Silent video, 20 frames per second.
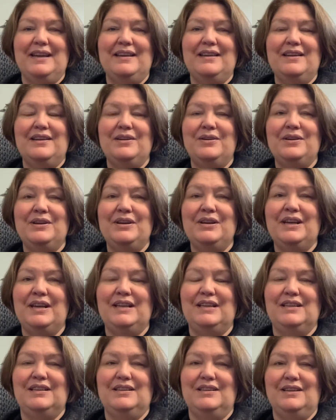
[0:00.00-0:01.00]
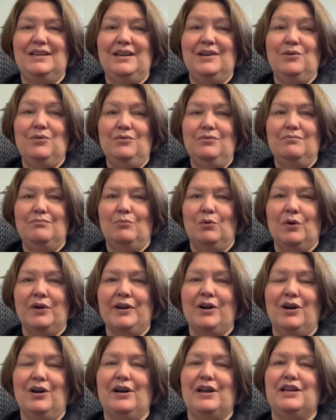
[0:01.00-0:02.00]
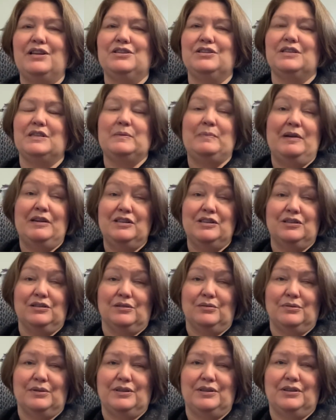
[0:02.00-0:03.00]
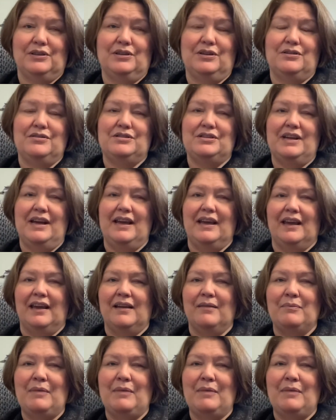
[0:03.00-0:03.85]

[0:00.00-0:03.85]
You know, you need more yardage, especially when you're crocheting.